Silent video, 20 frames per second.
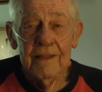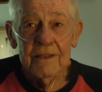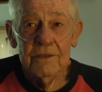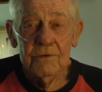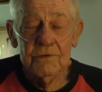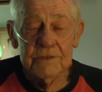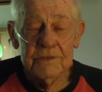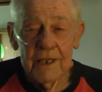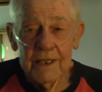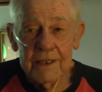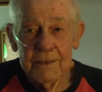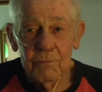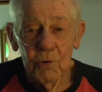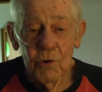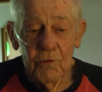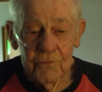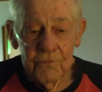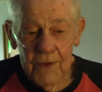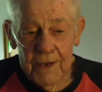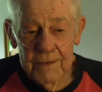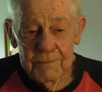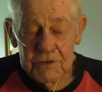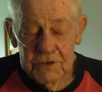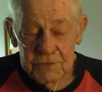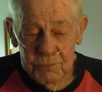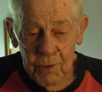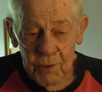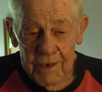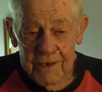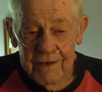There was another more
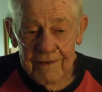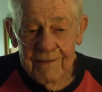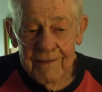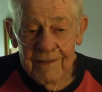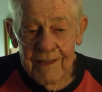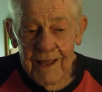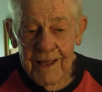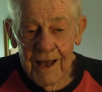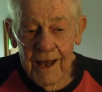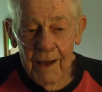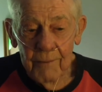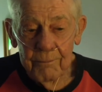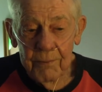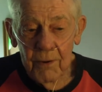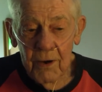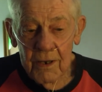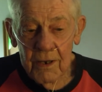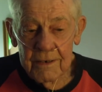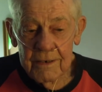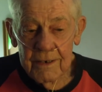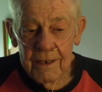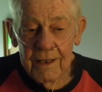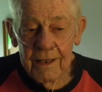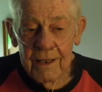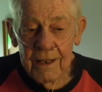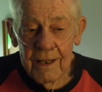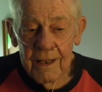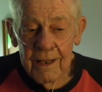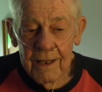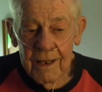famous one up on
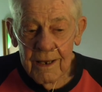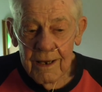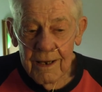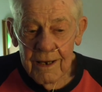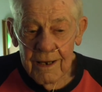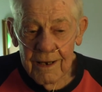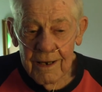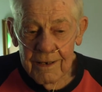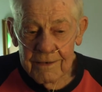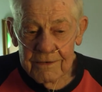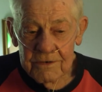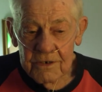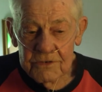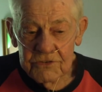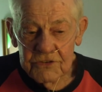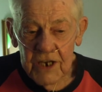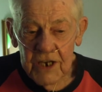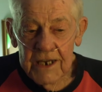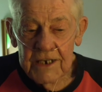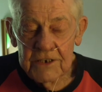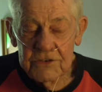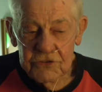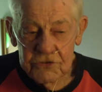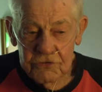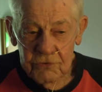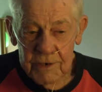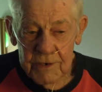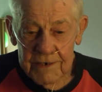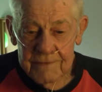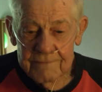on Jane
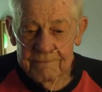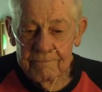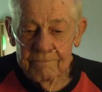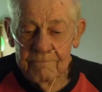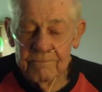Street.